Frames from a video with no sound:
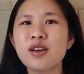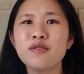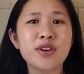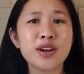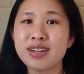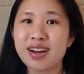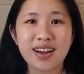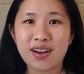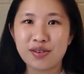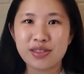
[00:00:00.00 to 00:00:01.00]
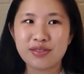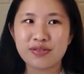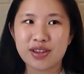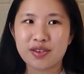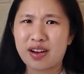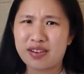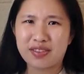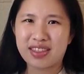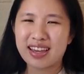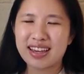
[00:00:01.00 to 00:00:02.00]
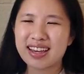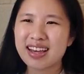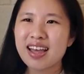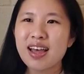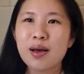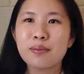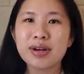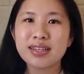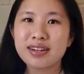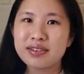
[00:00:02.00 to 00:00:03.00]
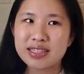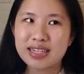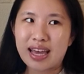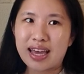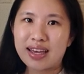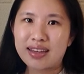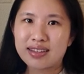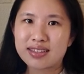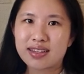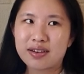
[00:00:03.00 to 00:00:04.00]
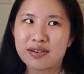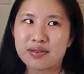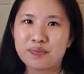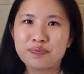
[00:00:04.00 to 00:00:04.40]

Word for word: Very not healthy for you, I don't think. But you know, it's an egg, so